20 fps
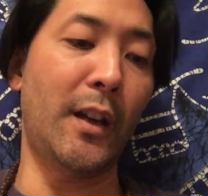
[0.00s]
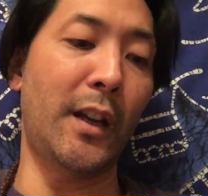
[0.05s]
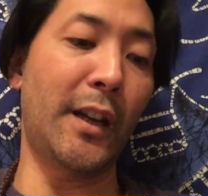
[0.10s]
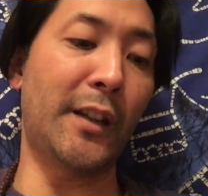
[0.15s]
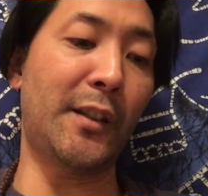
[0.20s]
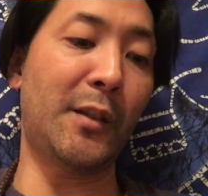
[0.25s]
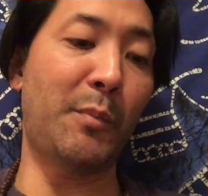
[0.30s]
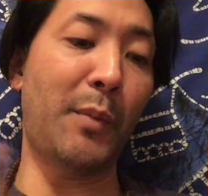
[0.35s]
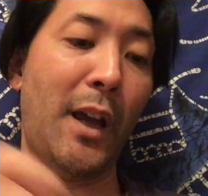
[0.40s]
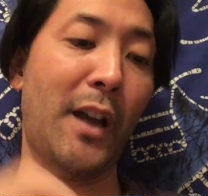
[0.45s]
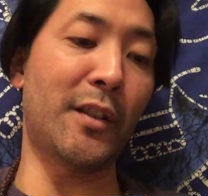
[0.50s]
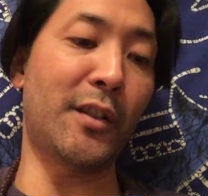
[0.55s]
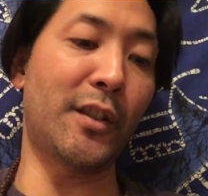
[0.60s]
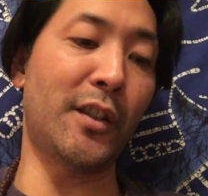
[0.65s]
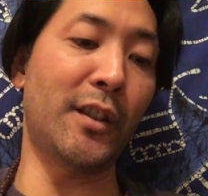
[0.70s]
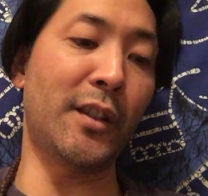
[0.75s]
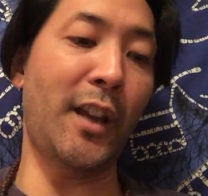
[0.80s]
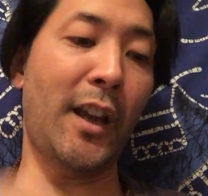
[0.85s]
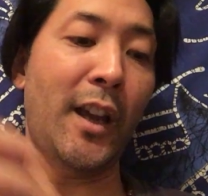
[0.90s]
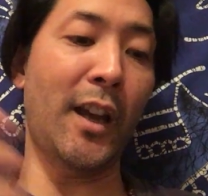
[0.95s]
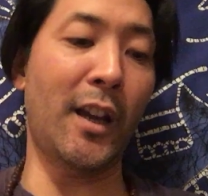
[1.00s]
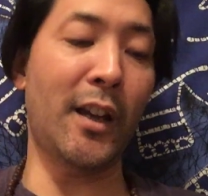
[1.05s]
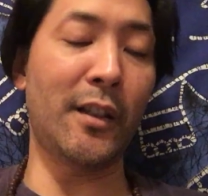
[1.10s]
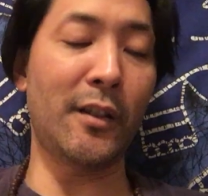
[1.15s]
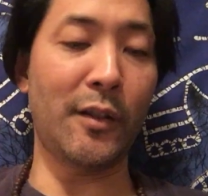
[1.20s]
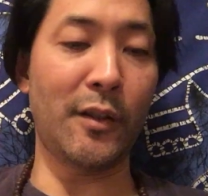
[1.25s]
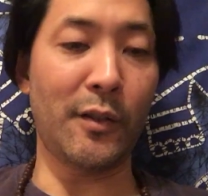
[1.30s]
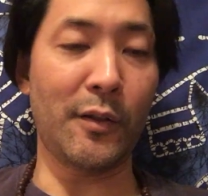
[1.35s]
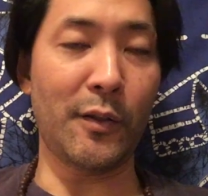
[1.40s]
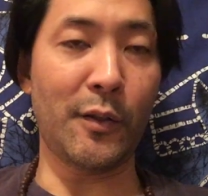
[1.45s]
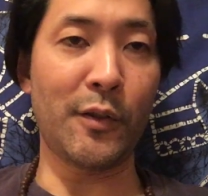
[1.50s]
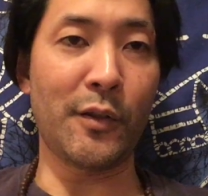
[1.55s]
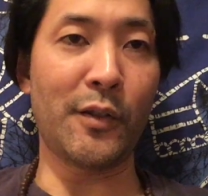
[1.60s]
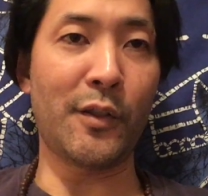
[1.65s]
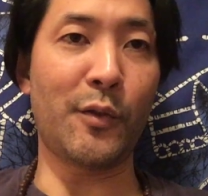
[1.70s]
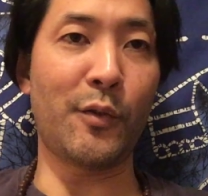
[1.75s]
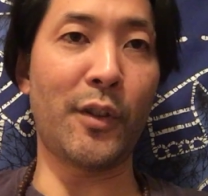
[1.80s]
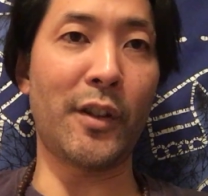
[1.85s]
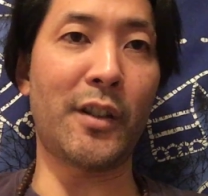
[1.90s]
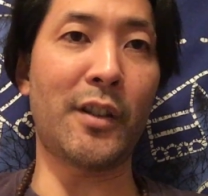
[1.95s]
Expansion and
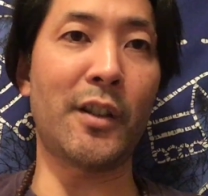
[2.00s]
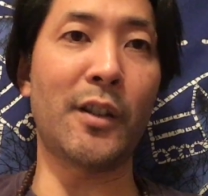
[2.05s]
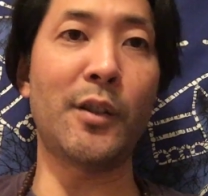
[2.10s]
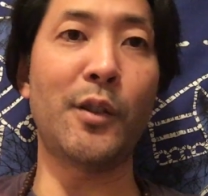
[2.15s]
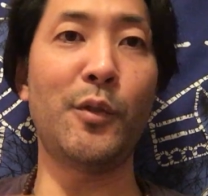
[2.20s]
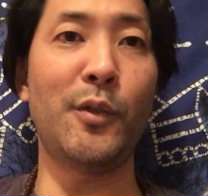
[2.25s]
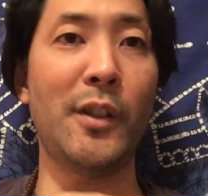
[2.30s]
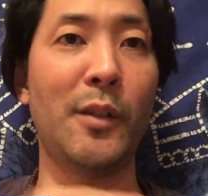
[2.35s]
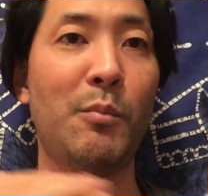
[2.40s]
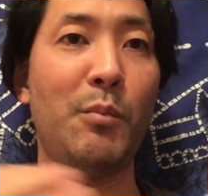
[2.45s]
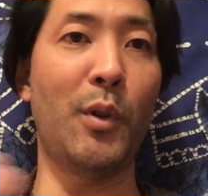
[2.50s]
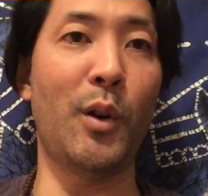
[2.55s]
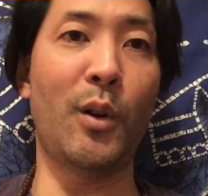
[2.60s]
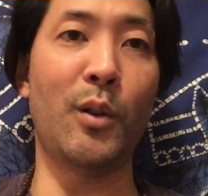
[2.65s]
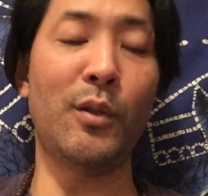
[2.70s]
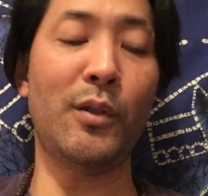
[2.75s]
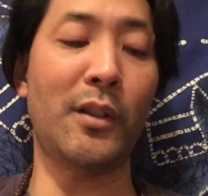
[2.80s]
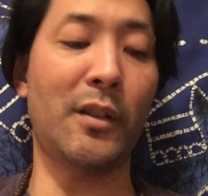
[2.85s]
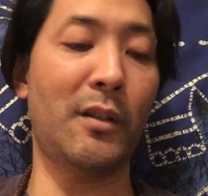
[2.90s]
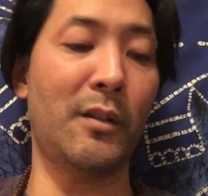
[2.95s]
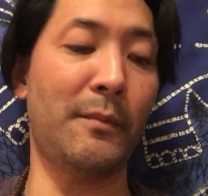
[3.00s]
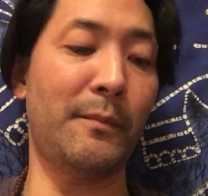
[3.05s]
constriction, you need both.